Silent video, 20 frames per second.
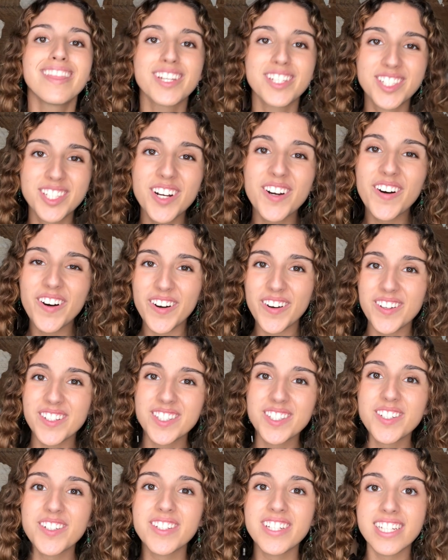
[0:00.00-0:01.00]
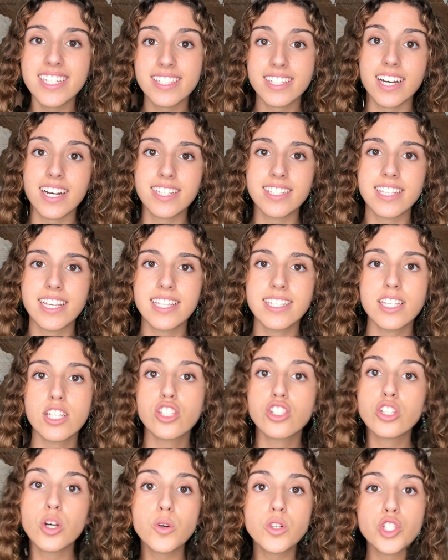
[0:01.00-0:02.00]
show also discusses
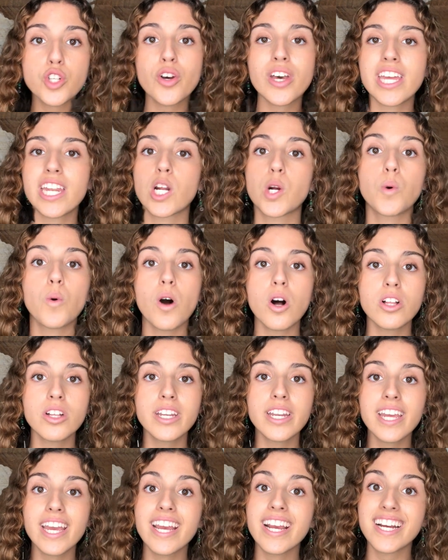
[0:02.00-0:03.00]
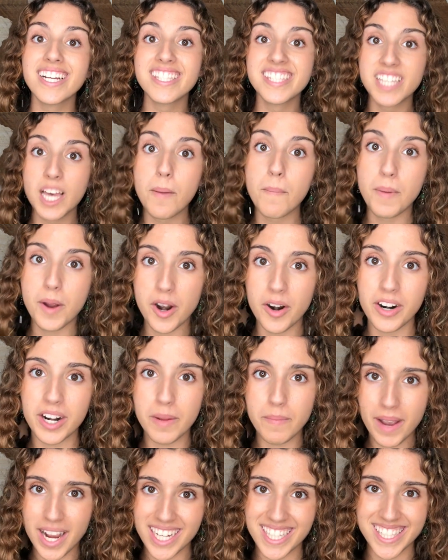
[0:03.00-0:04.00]
social inequality in contemporary
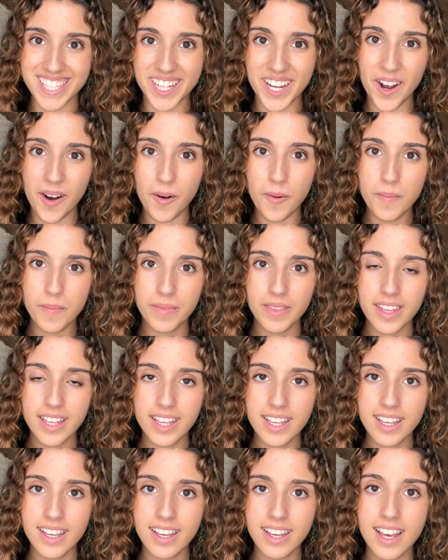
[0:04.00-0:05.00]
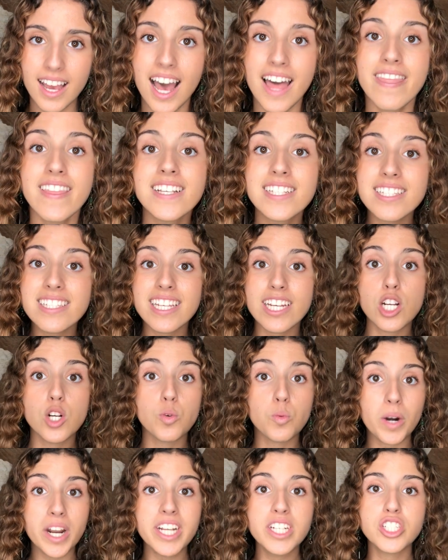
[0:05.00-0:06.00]
Mexico. This is a
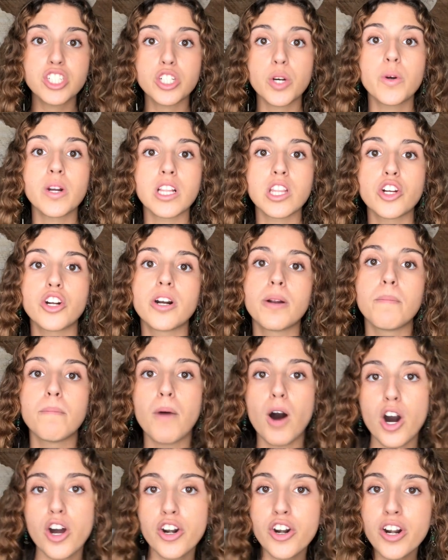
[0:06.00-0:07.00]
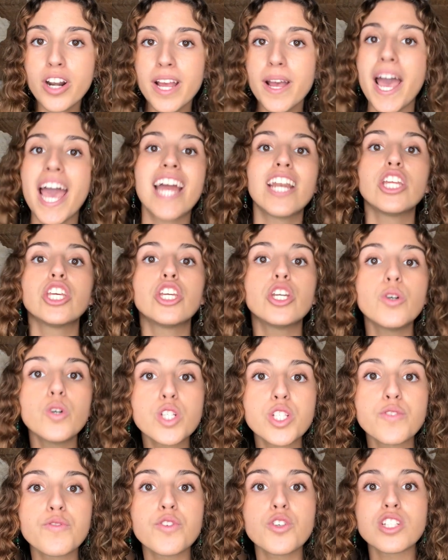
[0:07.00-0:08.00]
great show to learn modern and
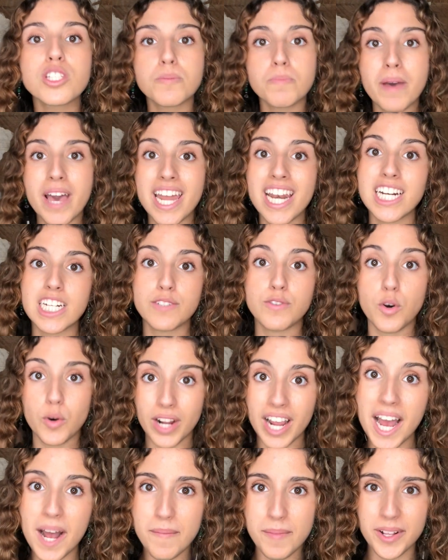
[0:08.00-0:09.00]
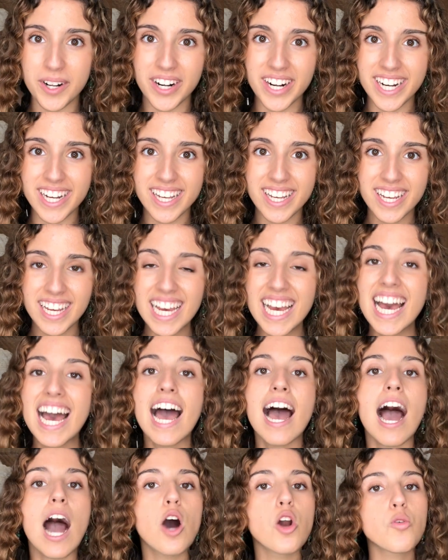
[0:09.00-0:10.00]
useful Spanish vocabulary.
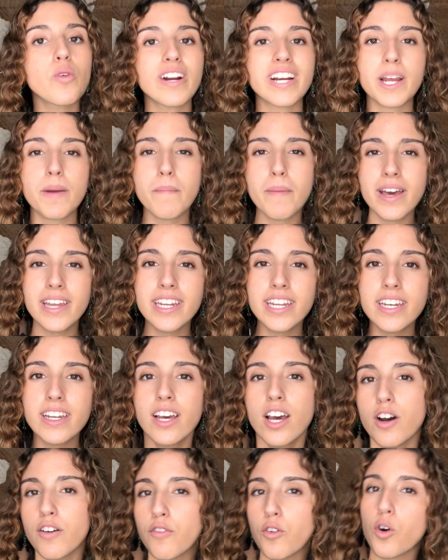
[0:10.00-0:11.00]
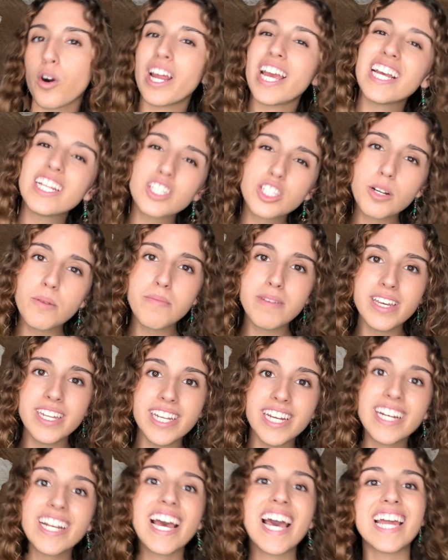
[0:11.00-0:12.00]
I'll recommend it for
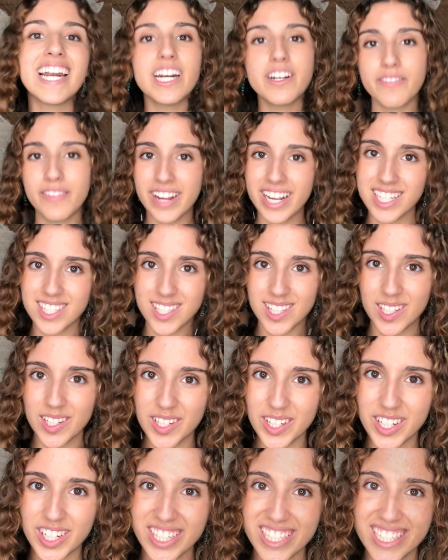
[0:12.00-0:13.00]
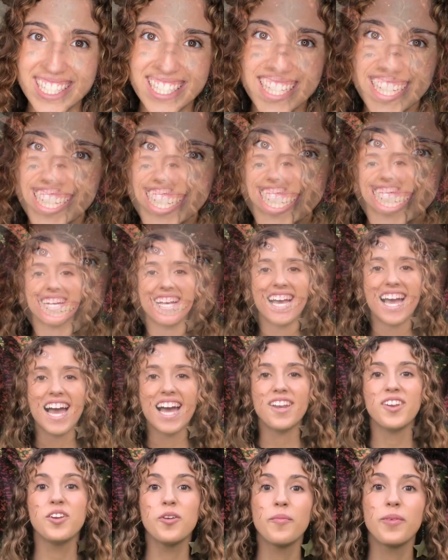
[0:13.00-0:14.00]
intermediate and advanced learners.
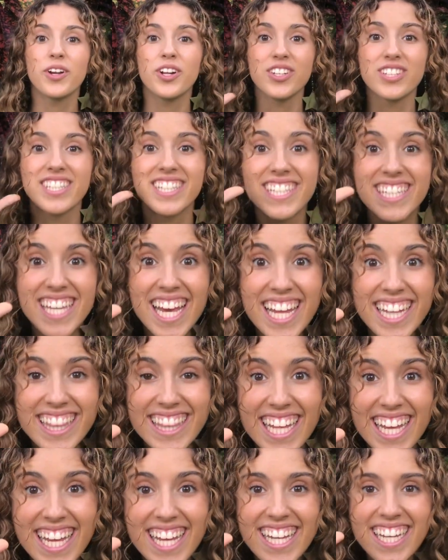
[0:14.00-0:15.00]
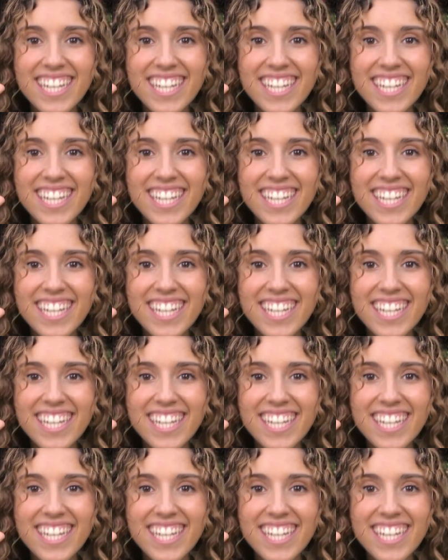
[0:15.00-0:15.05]
Número siete.